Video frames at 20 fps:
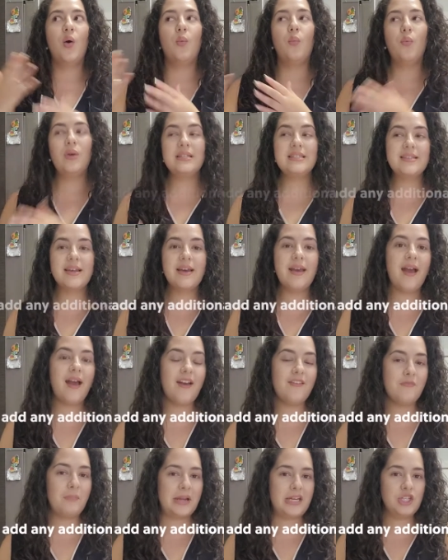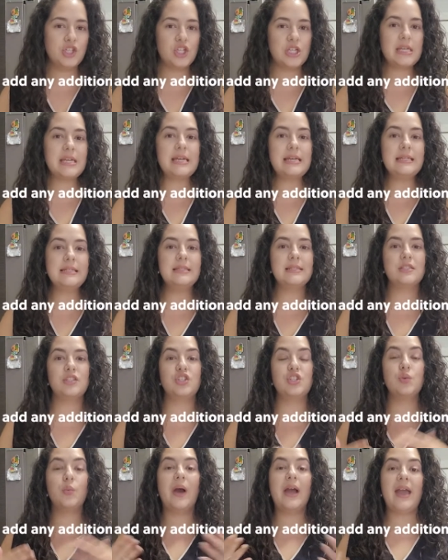once I have my cheese,
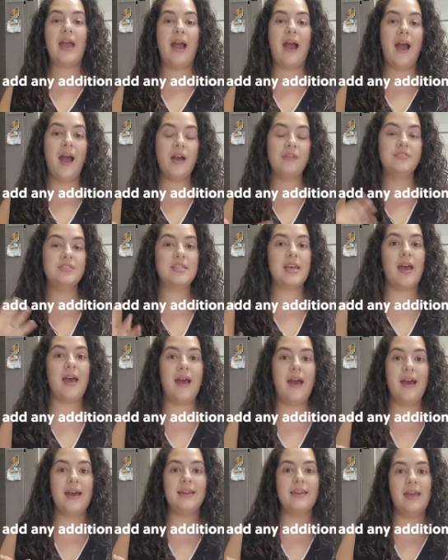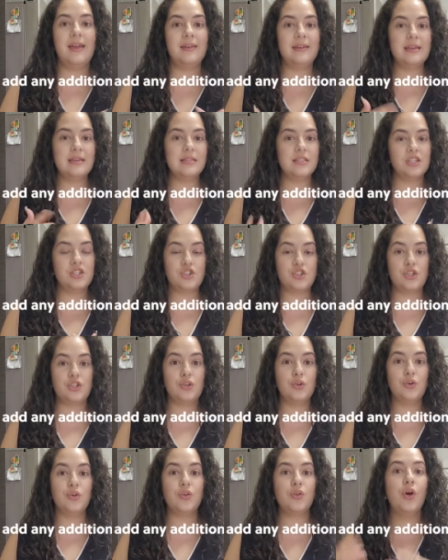do I have to add any
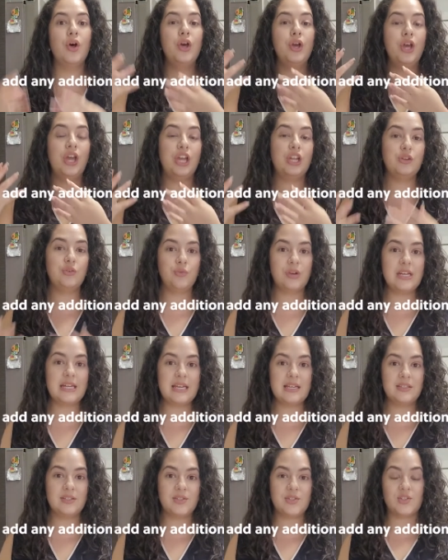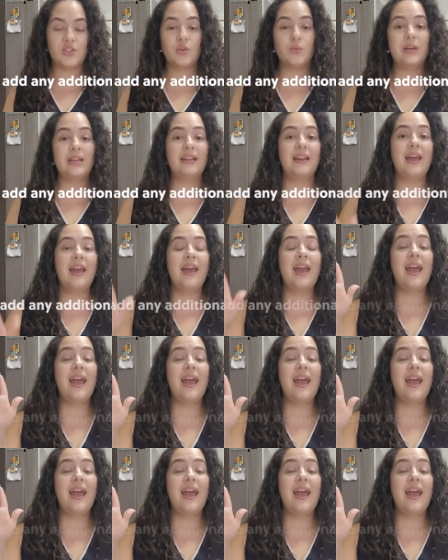additional ingredients to it?